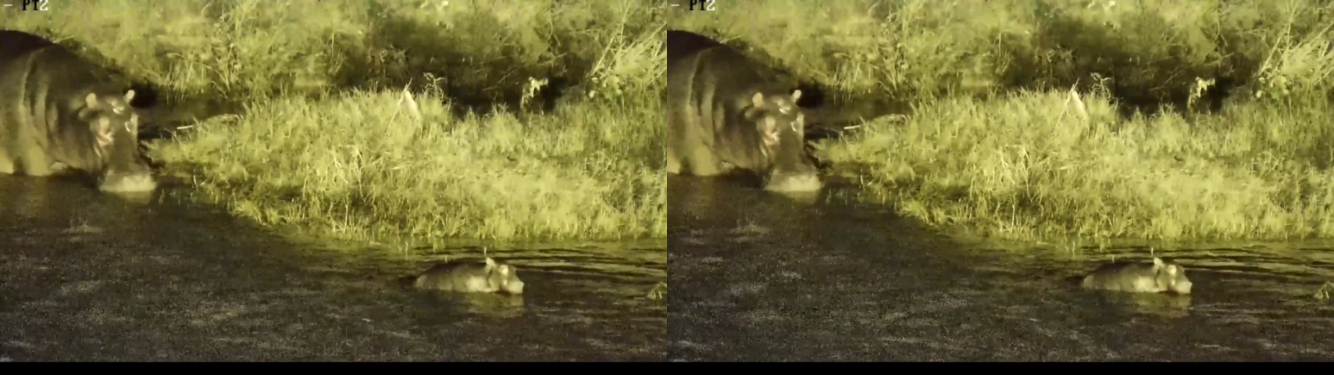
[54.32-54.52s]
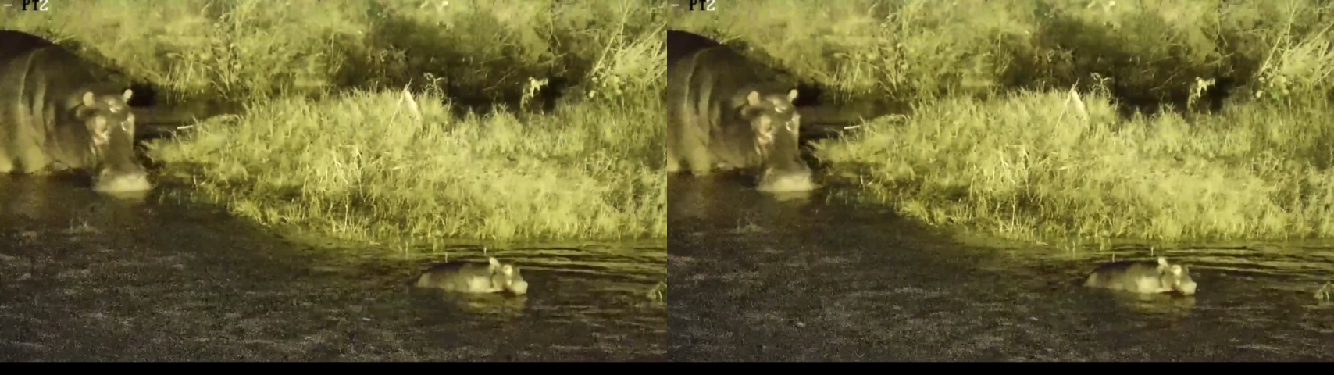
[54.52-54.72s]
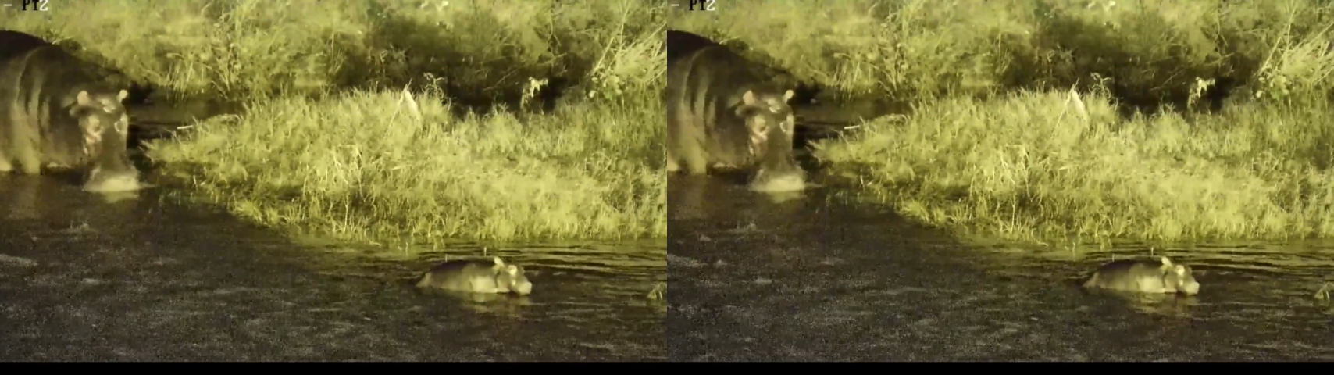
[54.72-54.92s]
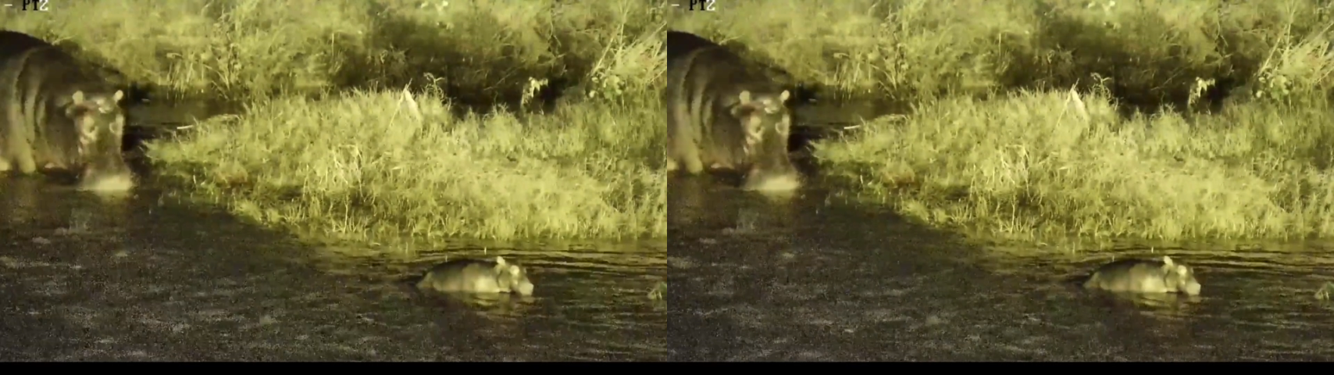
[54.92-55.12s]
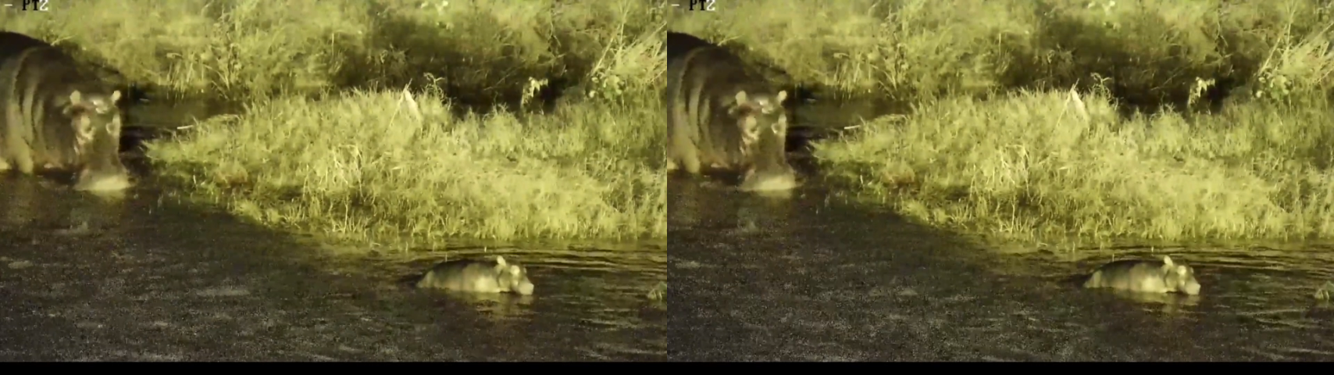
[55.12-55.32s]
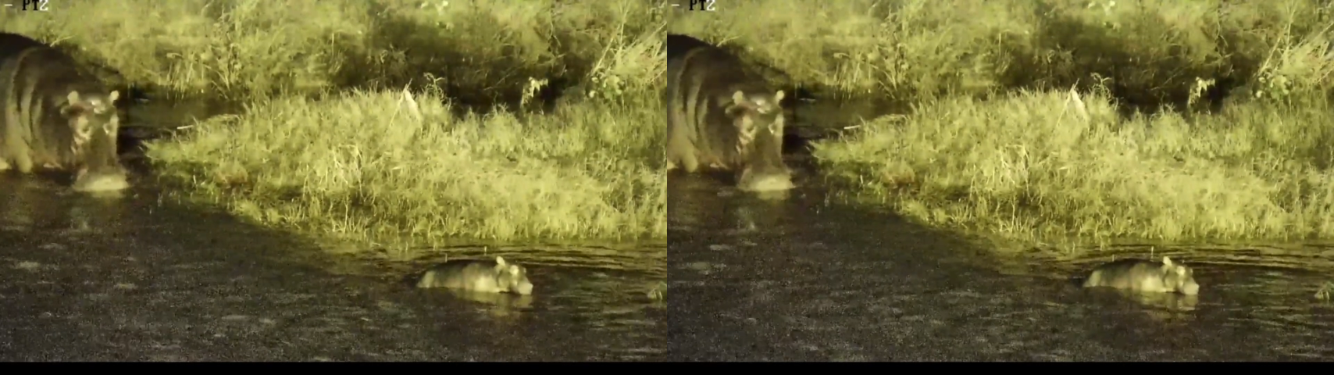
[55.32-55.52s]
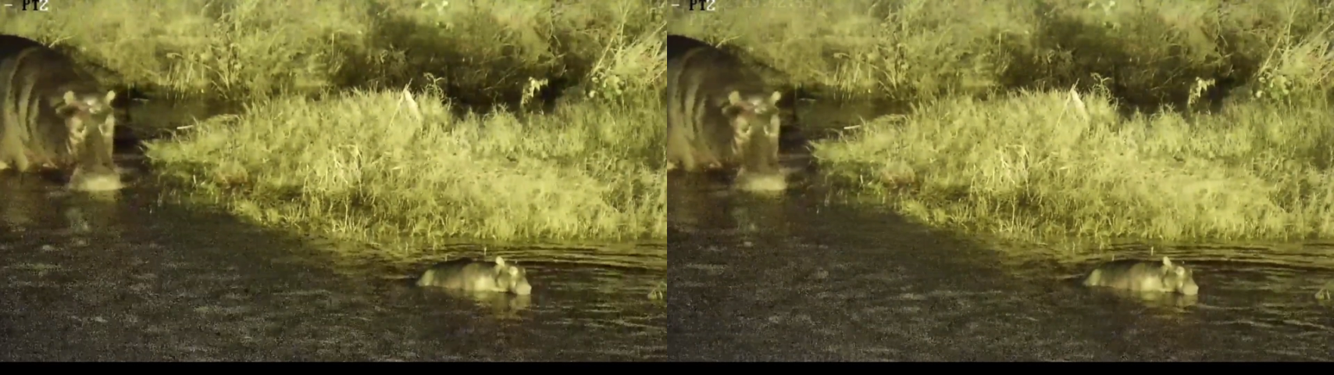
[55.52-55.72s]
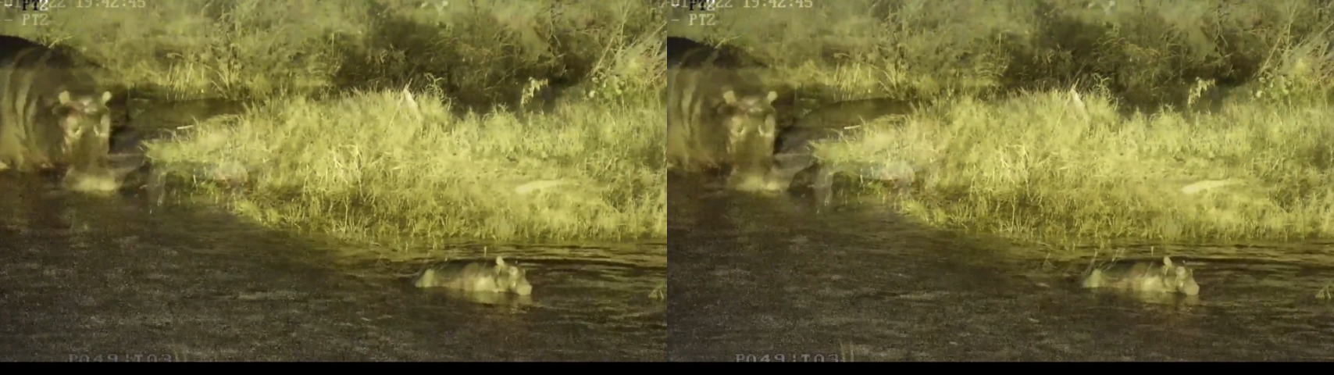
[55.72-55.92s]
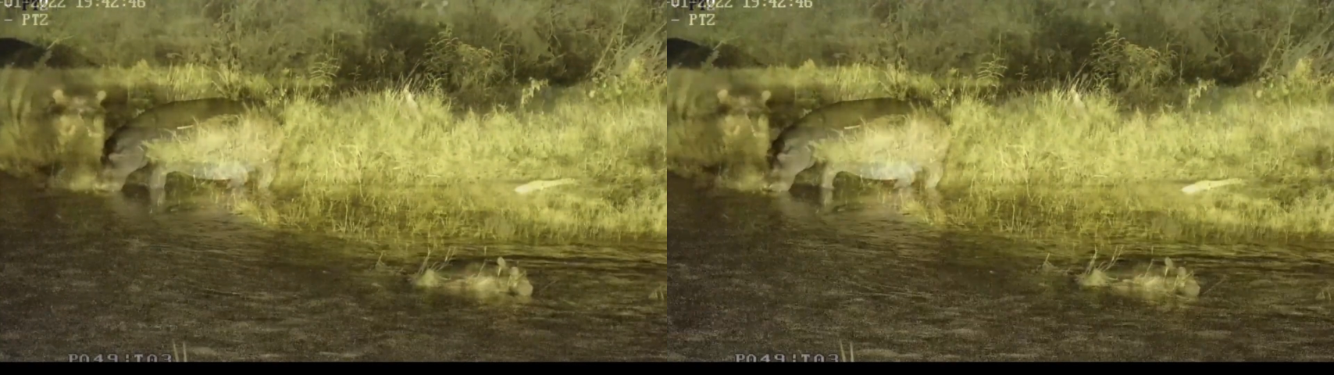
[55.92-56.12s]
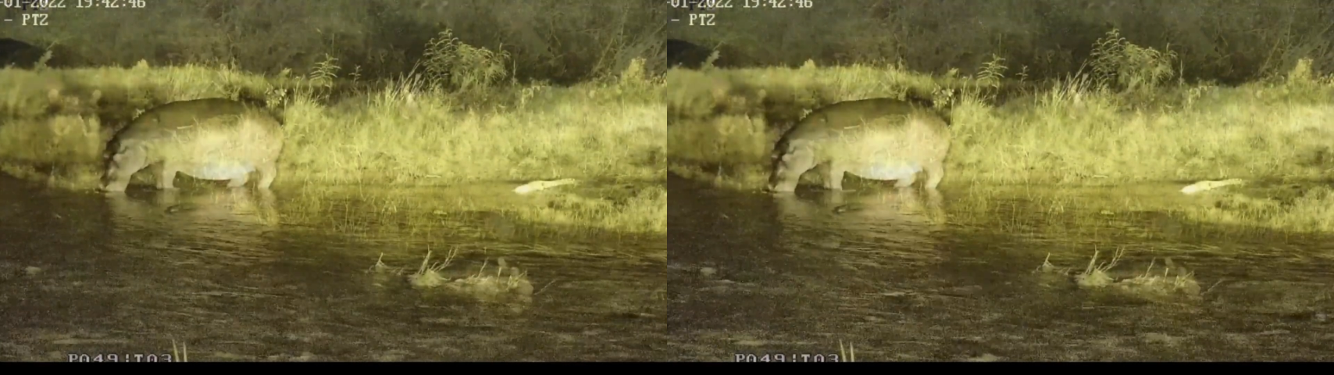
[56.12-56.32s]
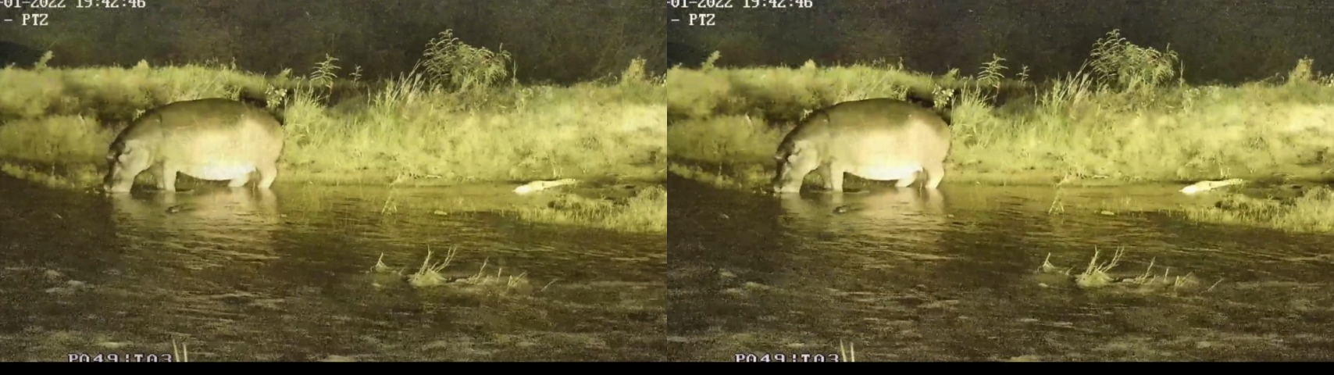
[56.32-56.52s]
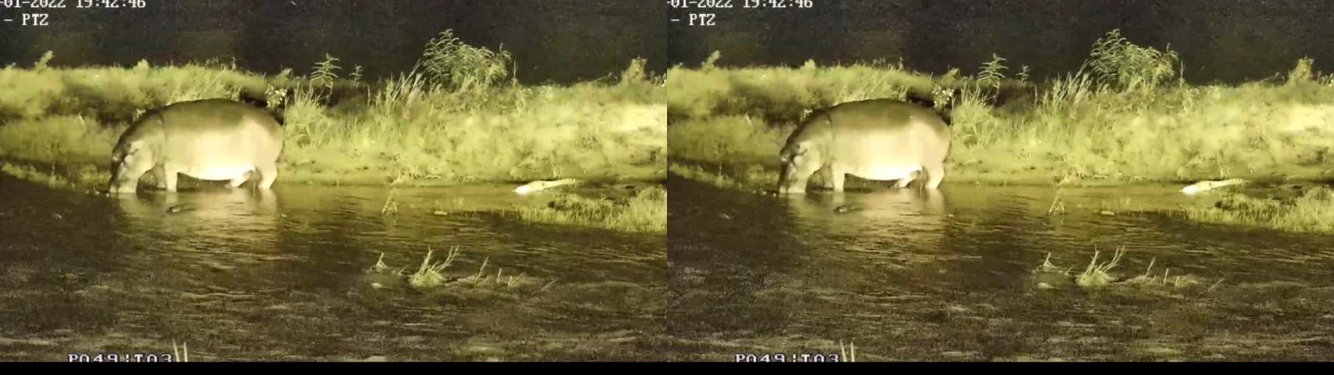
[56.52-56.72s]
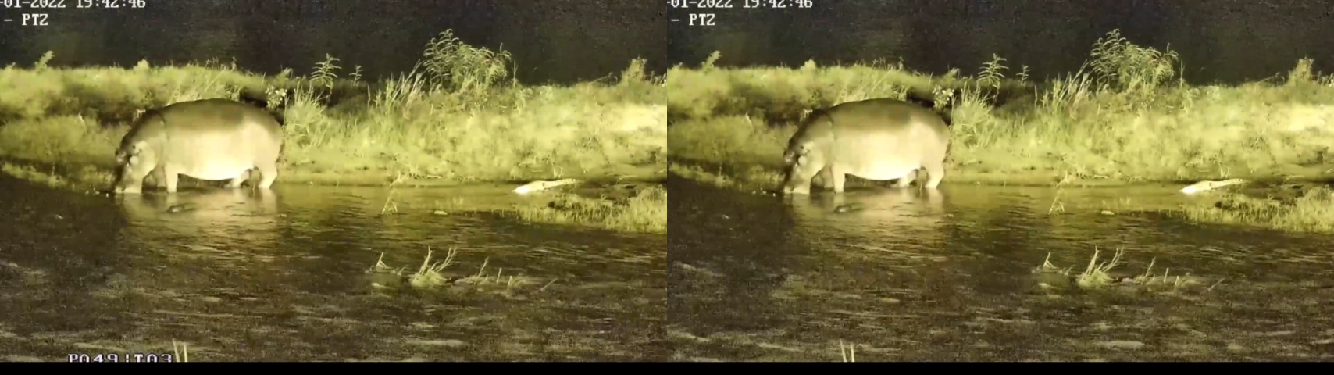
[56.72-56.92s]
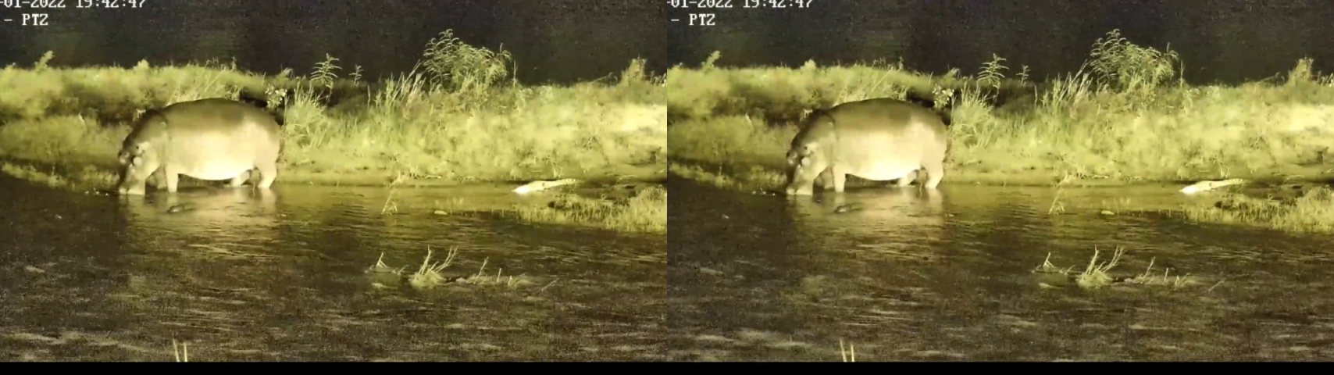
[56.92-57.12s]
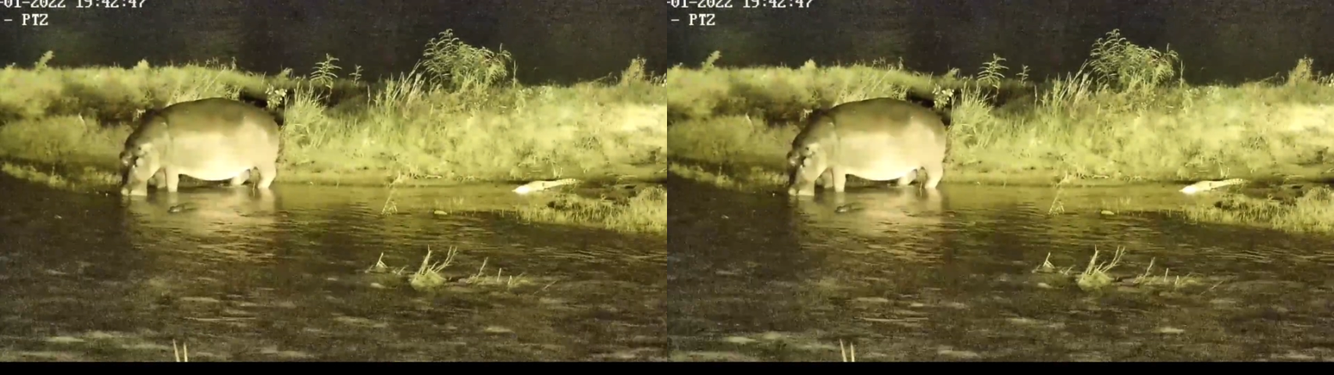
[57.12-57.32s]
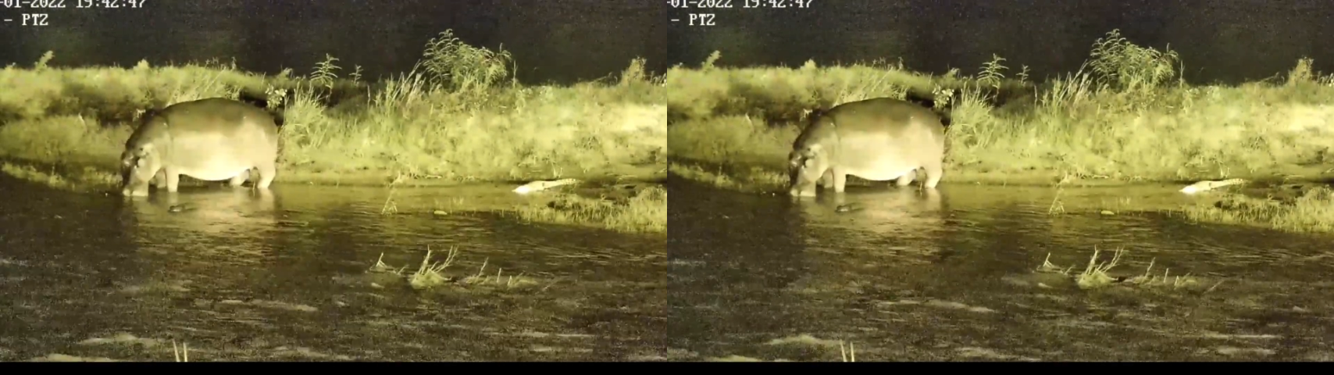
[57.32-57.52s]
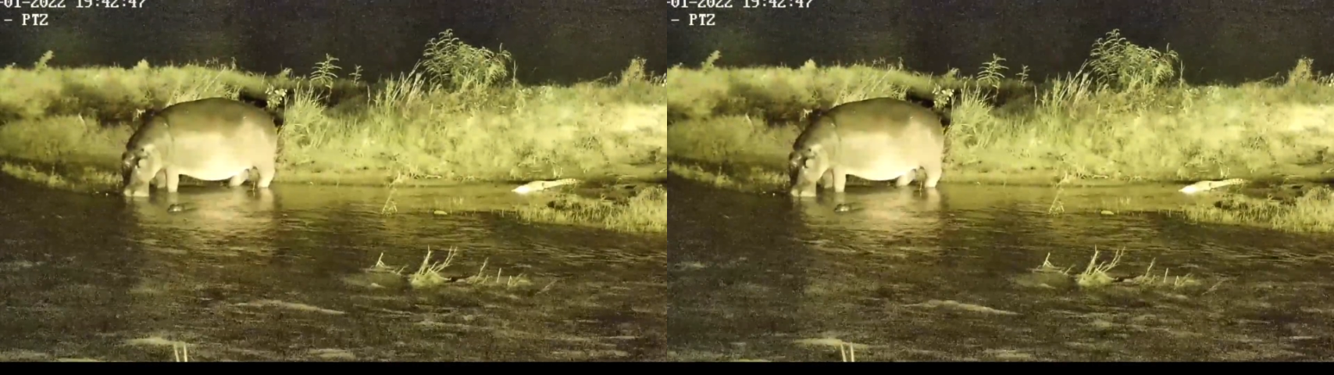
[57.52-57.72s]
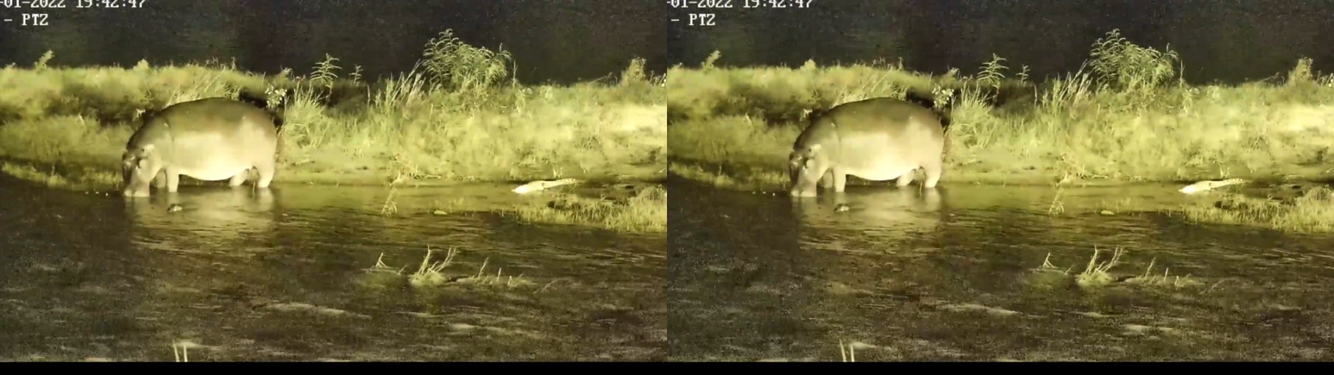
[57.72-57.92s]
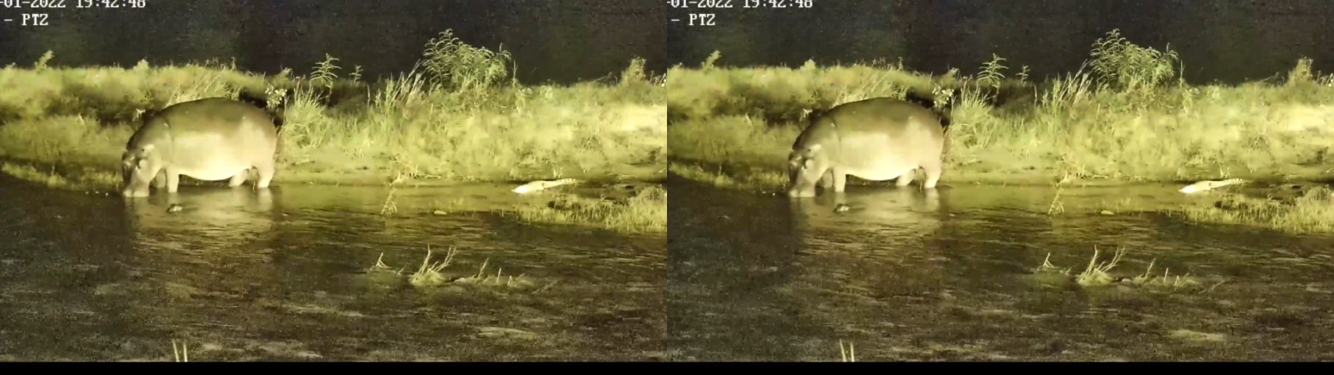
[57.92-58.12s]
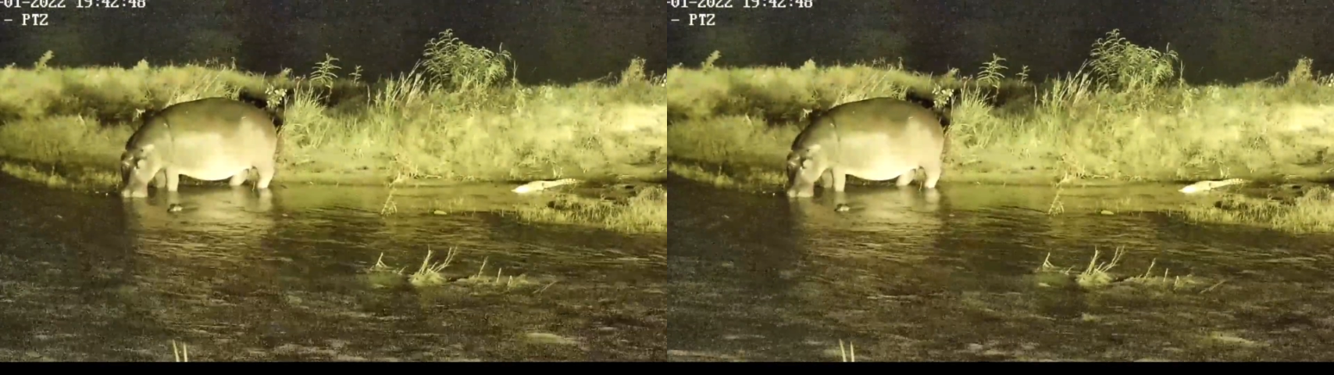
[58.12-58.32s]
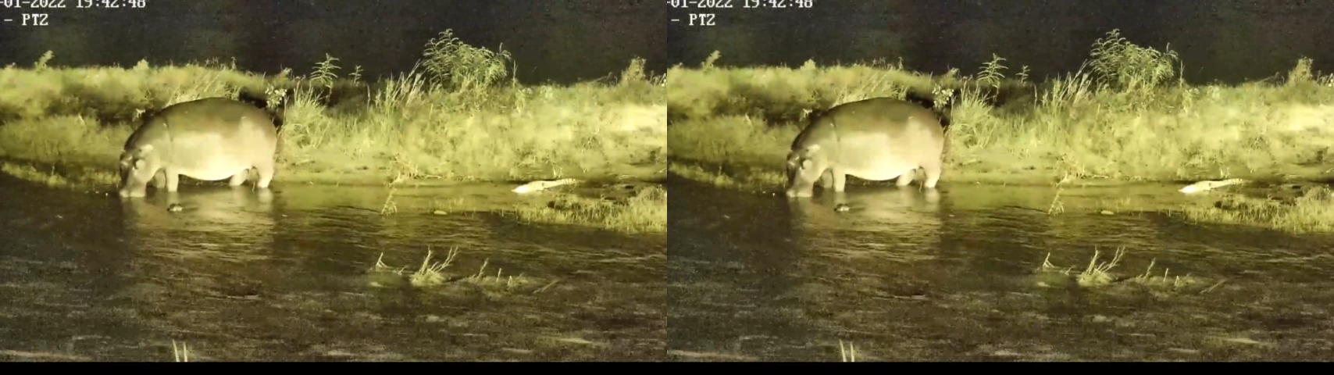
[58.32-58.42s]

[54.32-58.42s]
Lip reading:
[unreadable: no face in view]